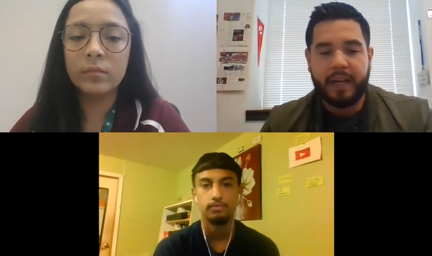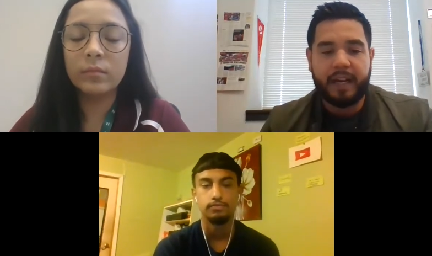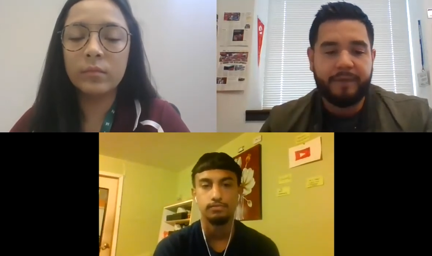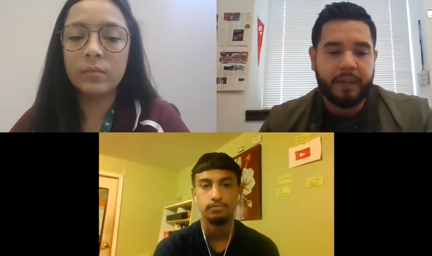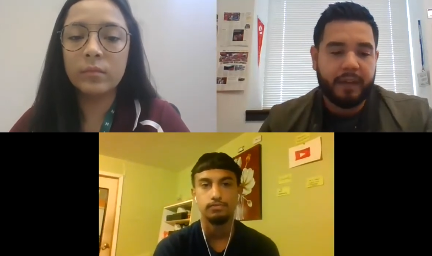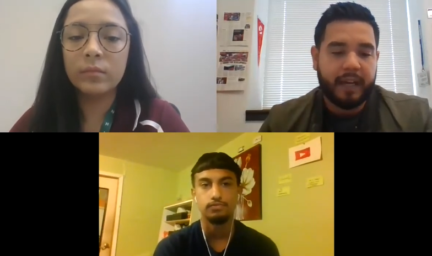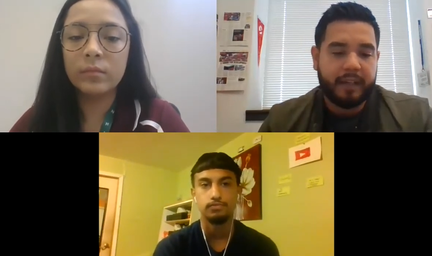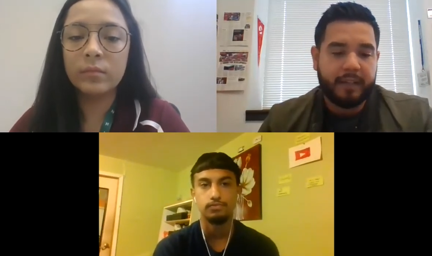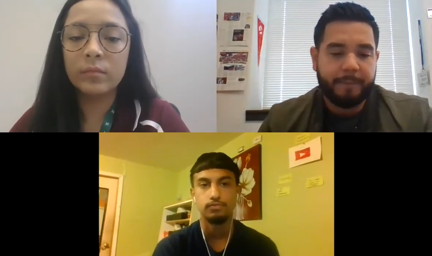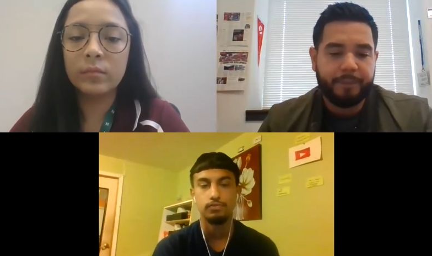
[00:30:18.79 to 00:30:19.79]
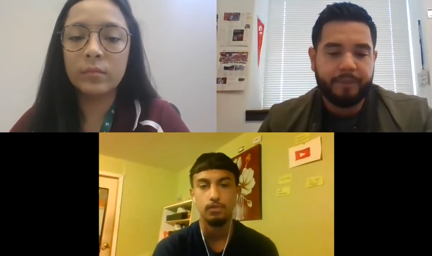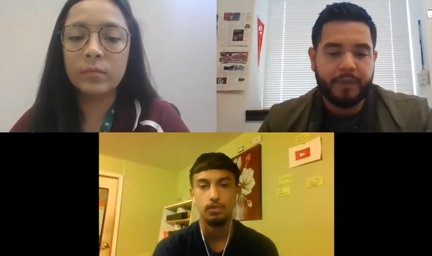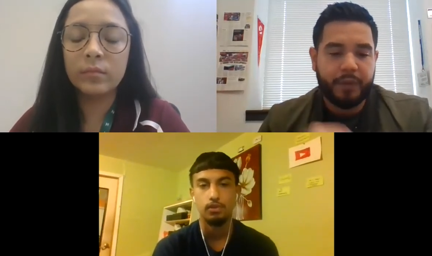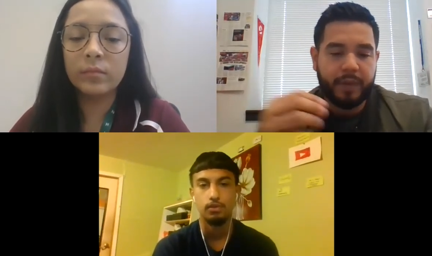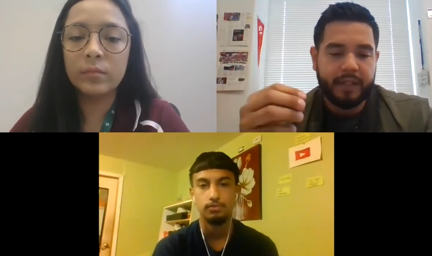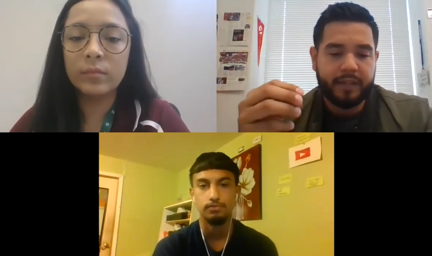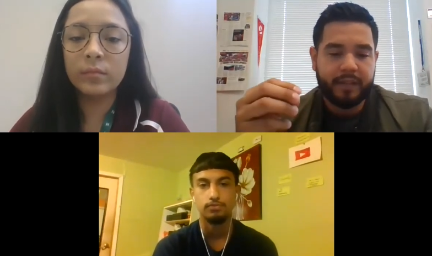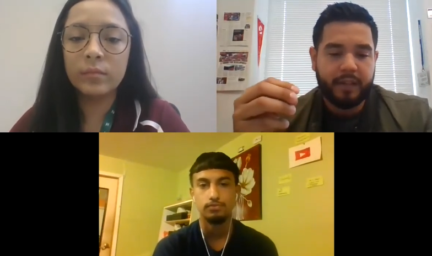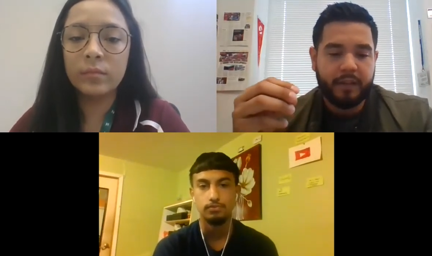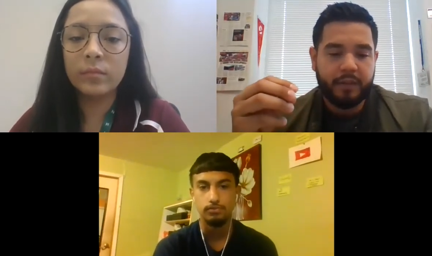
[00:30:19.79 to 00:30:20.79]
Speaker 1: and I feel like
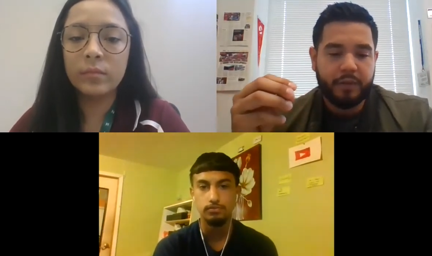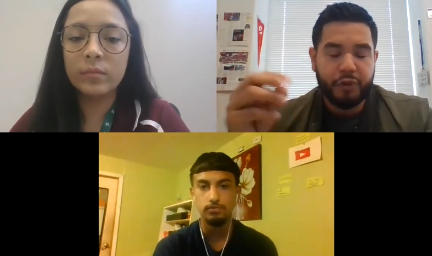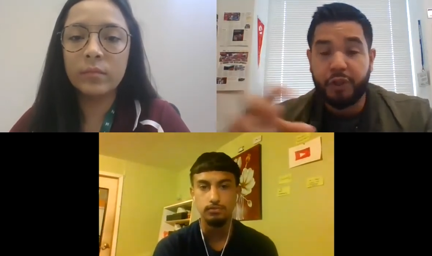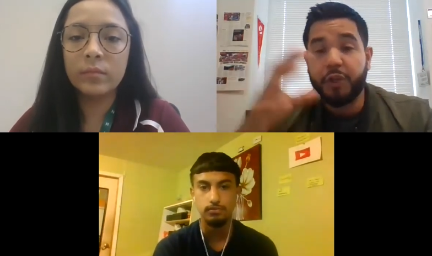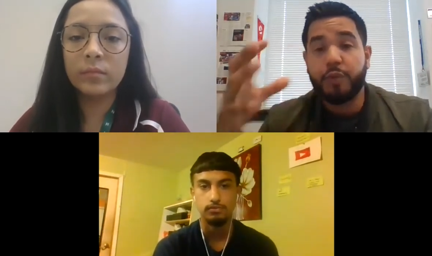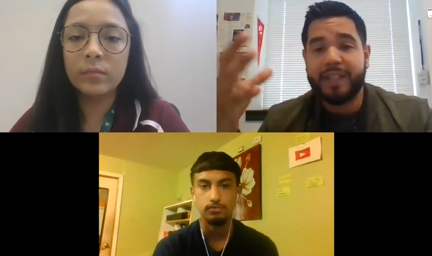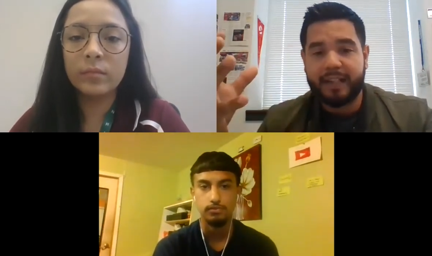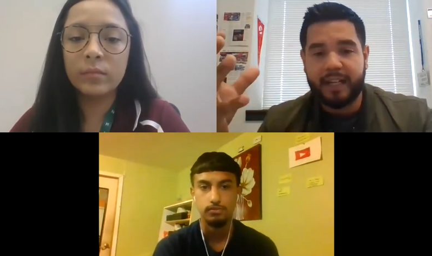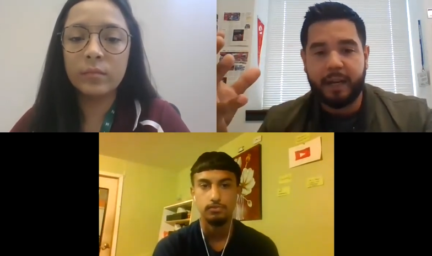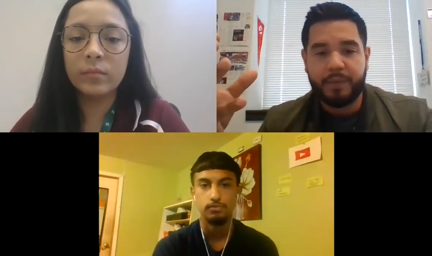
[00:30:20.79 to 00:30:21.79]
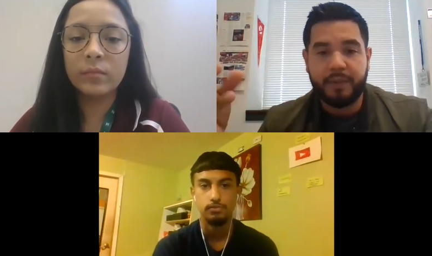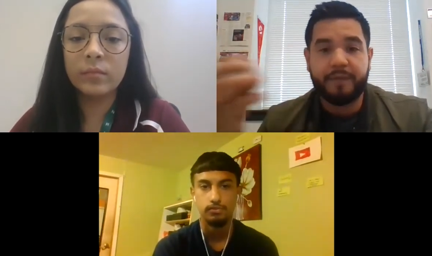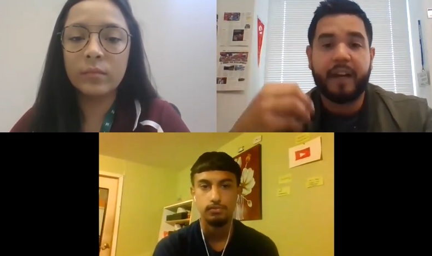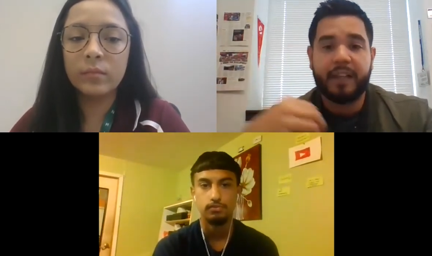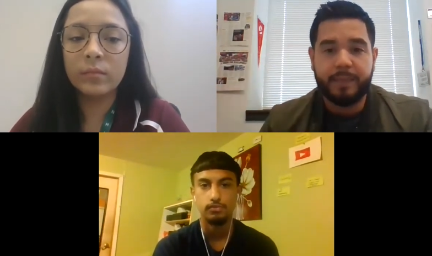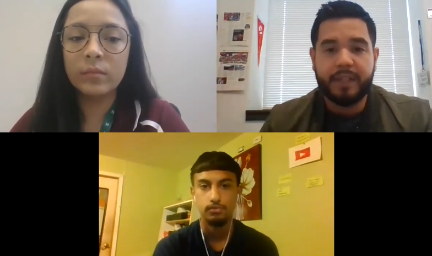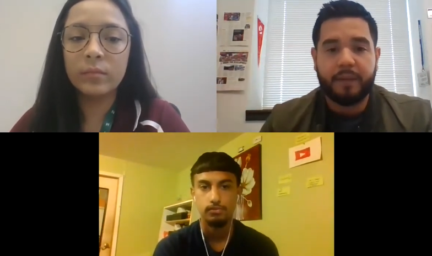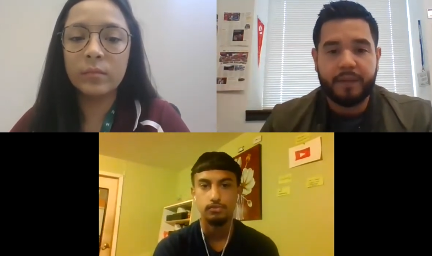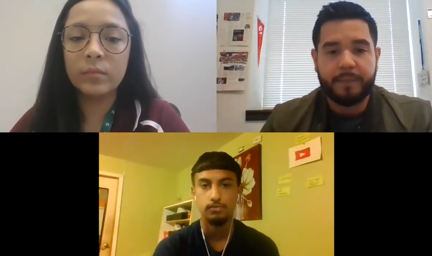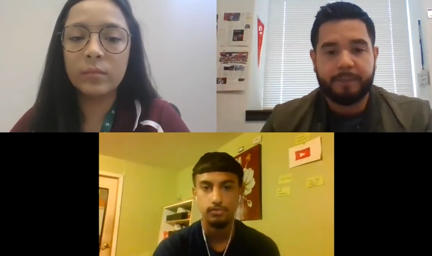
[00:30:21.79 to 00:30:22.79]
students should use that time to find
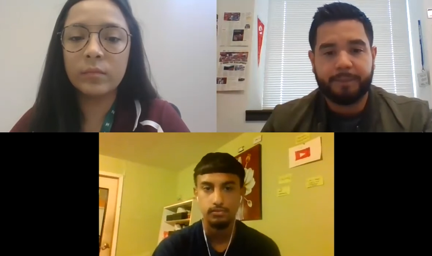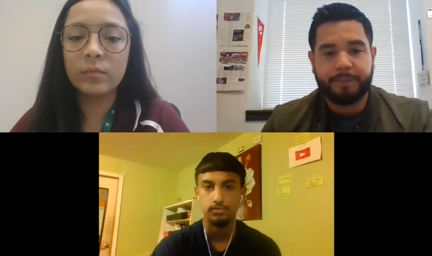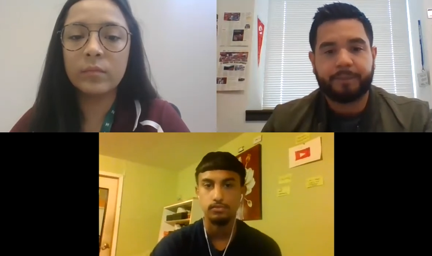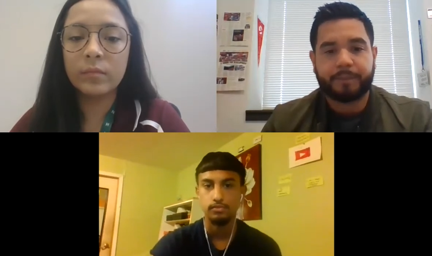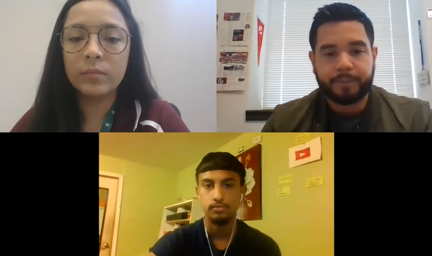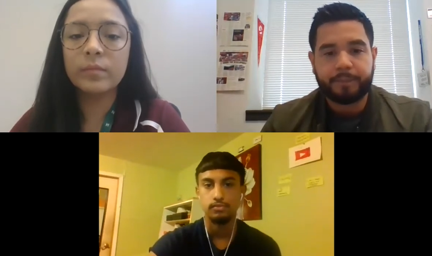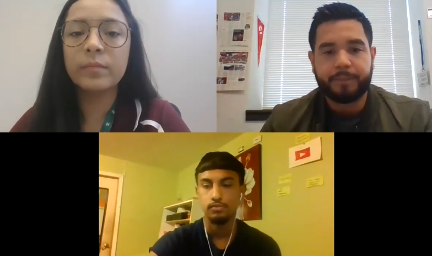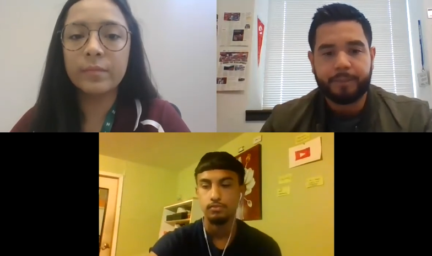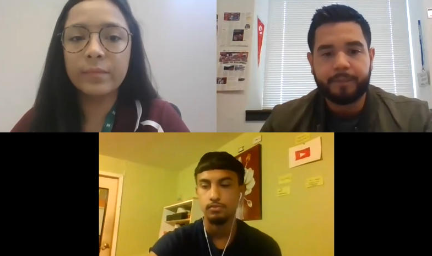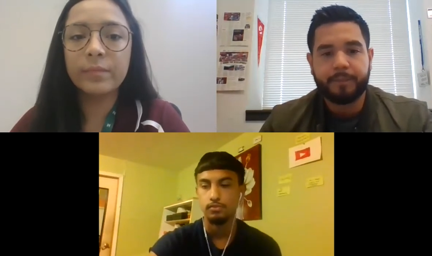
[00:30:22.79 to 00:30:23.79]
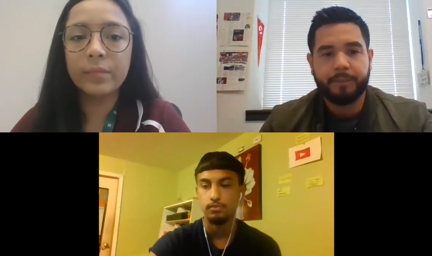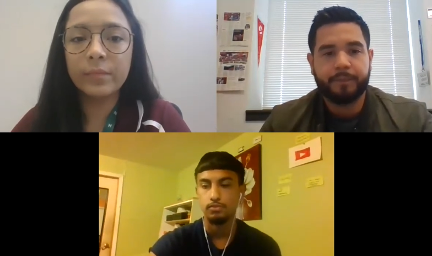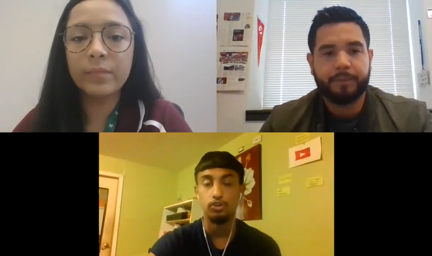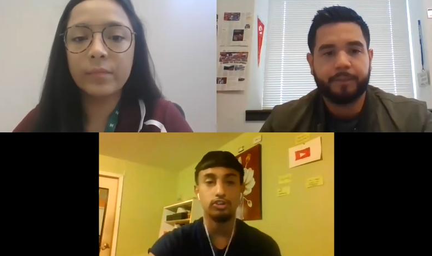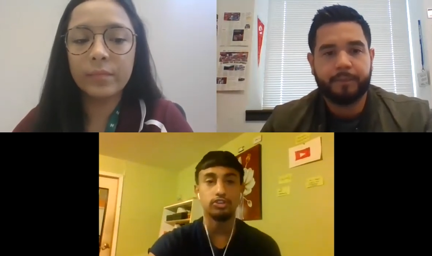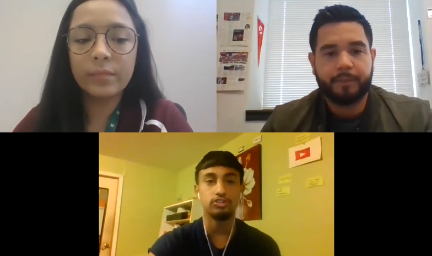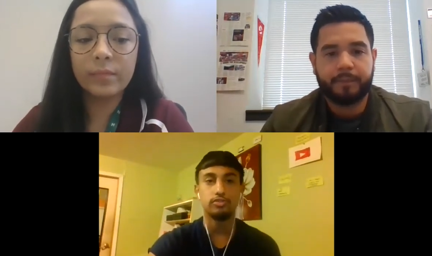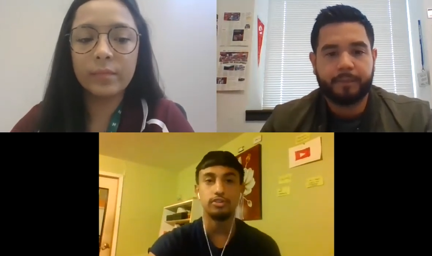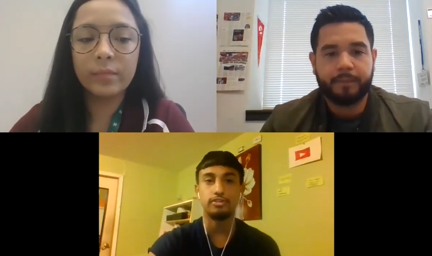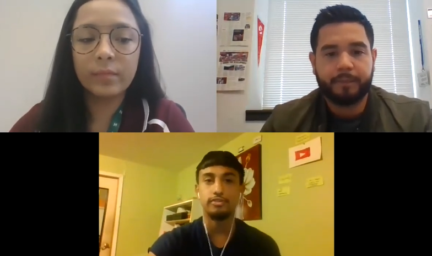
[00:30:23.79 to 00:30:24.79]
themselves.
Speaker 2: No, you're
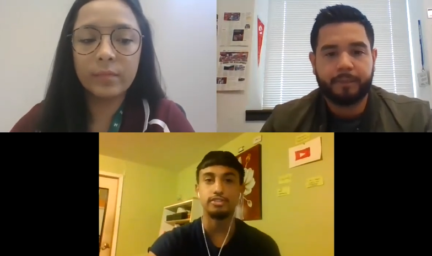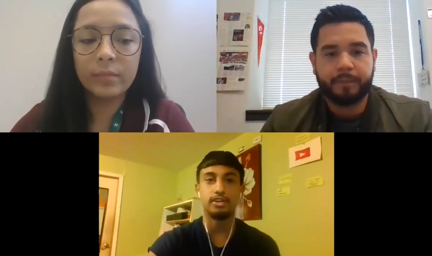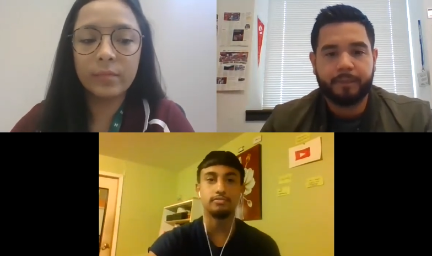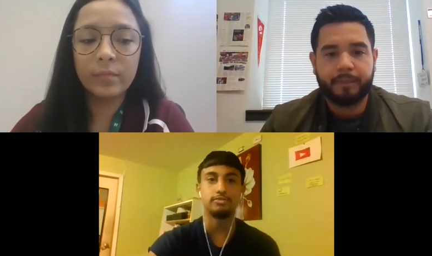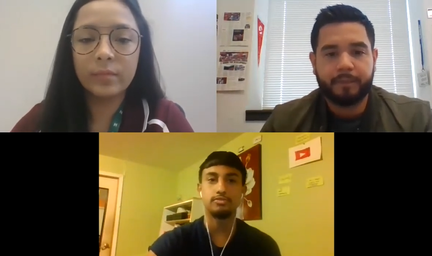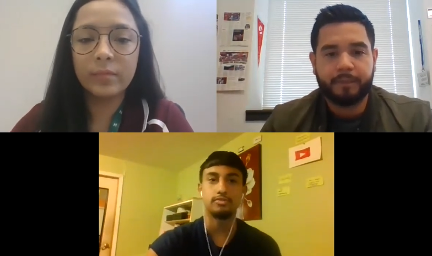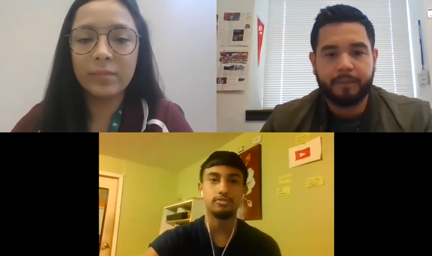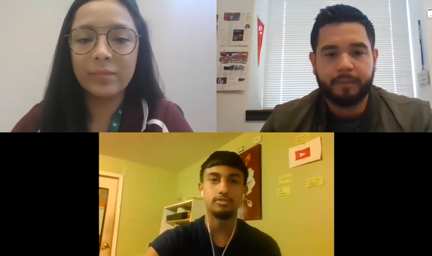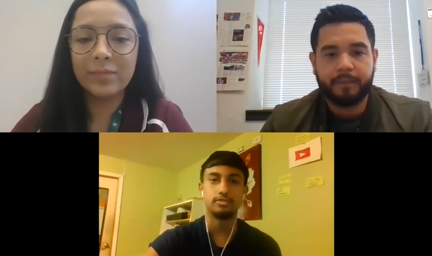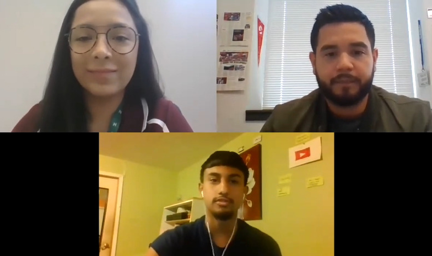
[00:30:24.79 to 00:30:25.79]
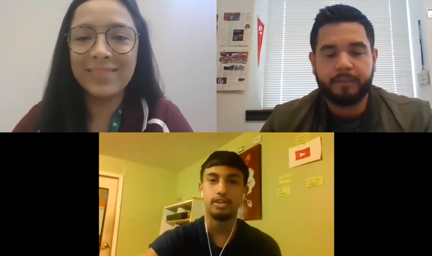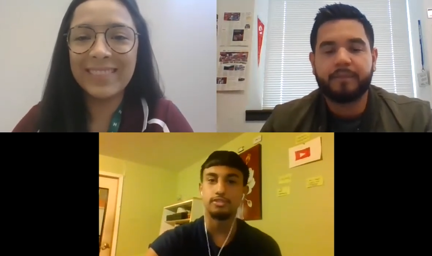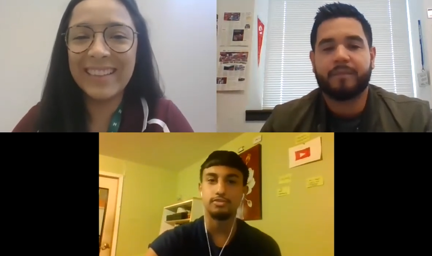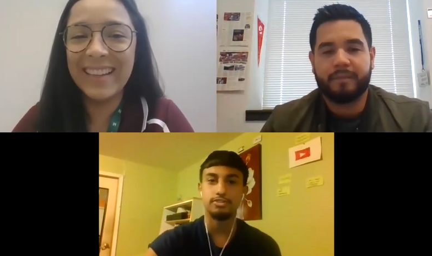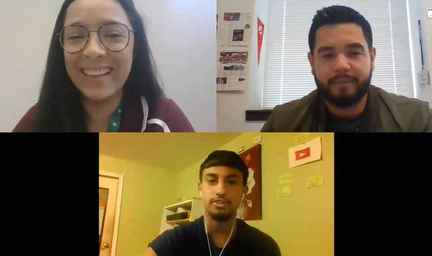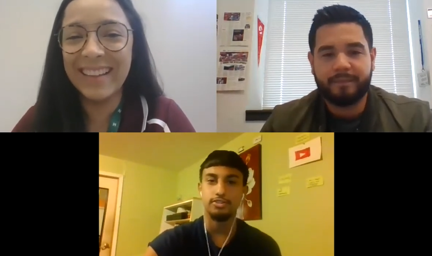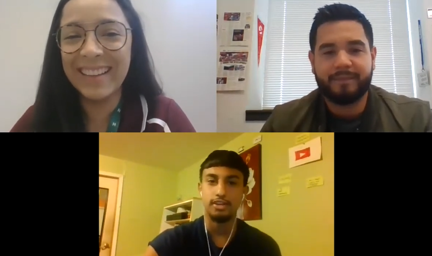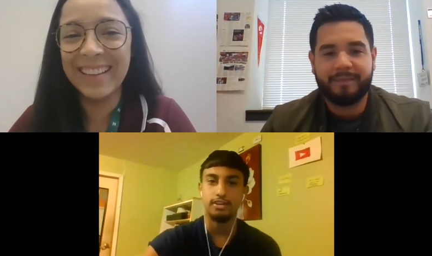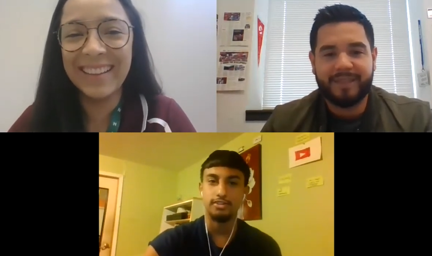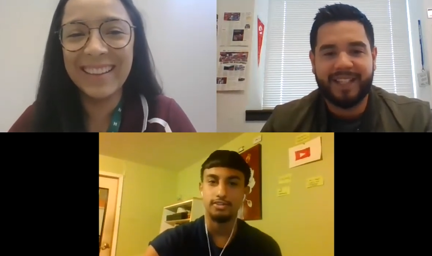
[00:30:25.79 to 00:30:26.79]
doing a great job, Mr. Rocha. I just want to tell you,
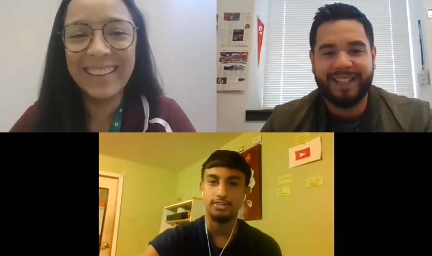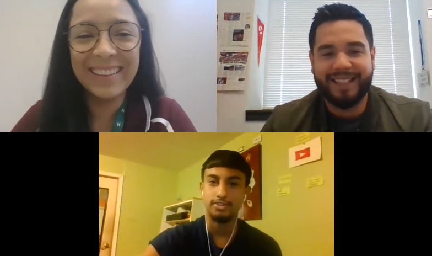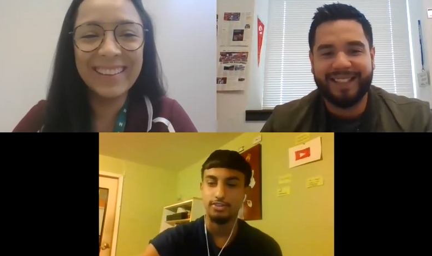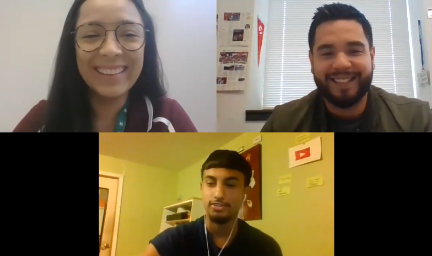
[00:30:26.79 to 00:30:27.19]
like, you're